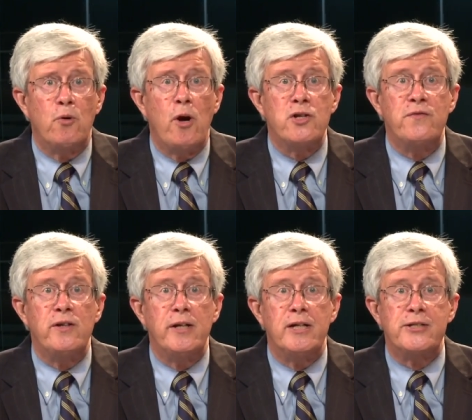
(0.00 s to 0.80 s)

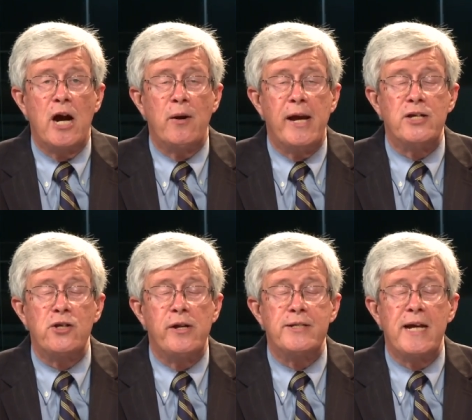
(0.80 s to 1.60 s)
Crossville, is our
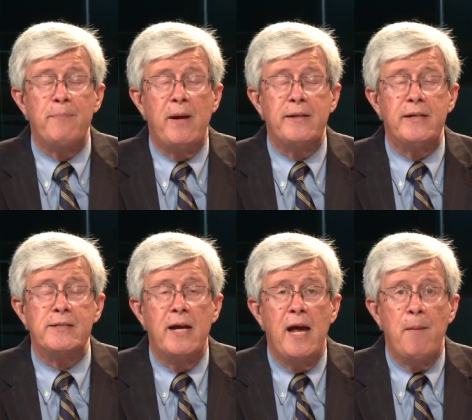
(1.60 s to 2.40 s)
guest on Inside Politics.